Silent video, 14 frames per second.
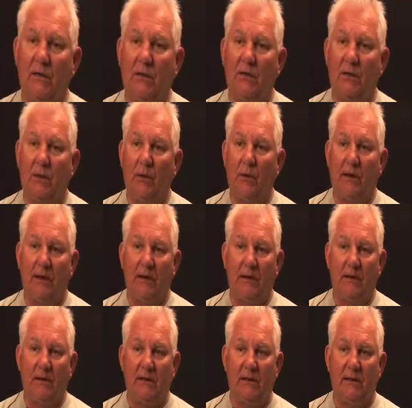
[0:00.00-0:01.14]
The only way to
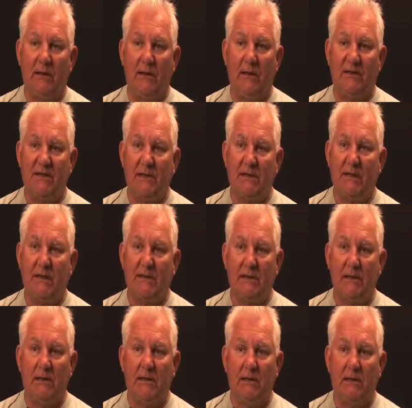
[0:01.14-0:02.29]
get to the teams at that
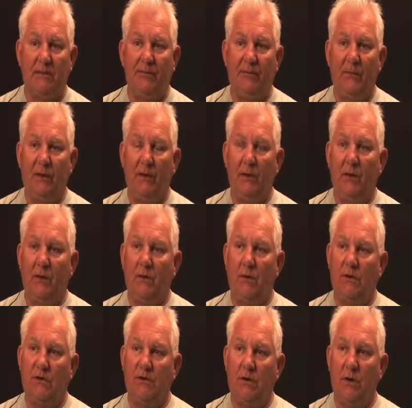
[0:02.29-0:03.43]
time
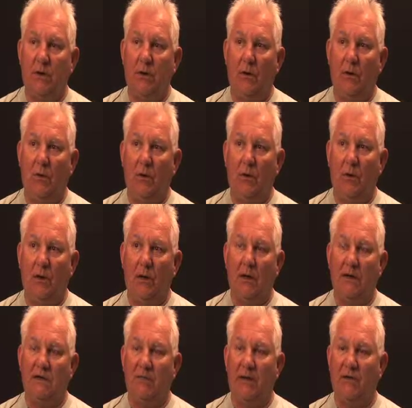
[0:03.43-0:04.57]
was to go
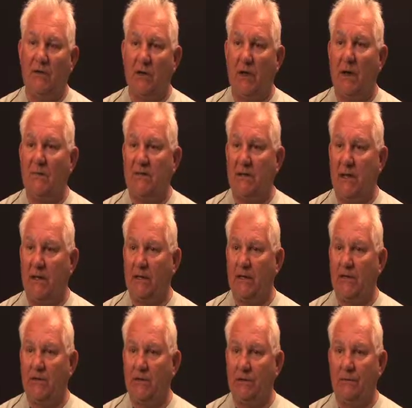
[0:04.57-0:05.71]
special ops
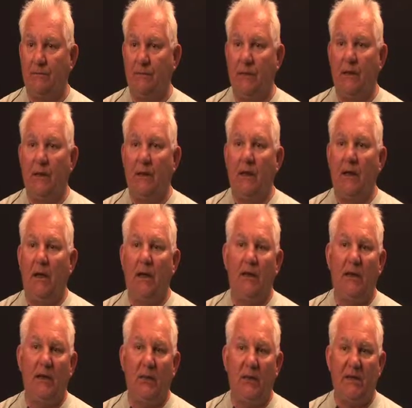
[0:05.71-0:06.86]
technician. And
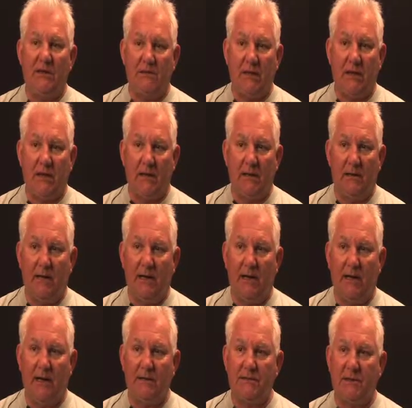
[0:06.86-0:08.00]
you had to be a second
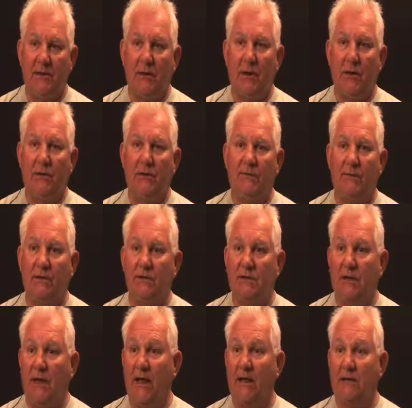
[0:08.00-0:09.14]
class and go to
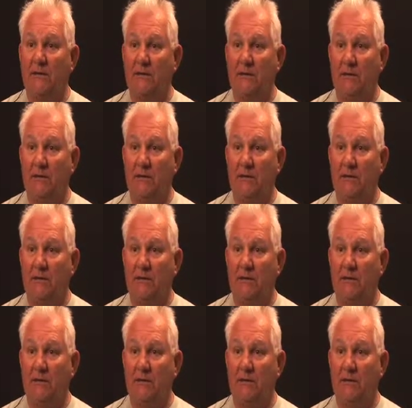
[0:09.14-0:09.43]
first class